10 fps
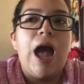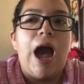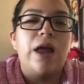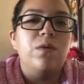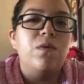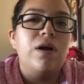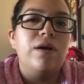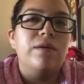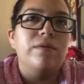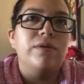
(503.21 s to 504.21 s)
I don't
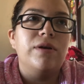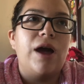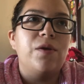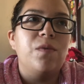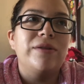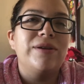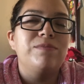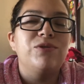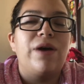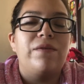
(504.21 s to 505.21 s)
want
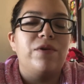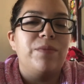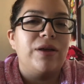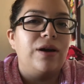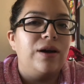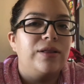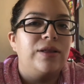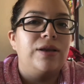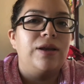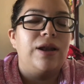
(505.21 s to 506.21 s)
him to ever be gone.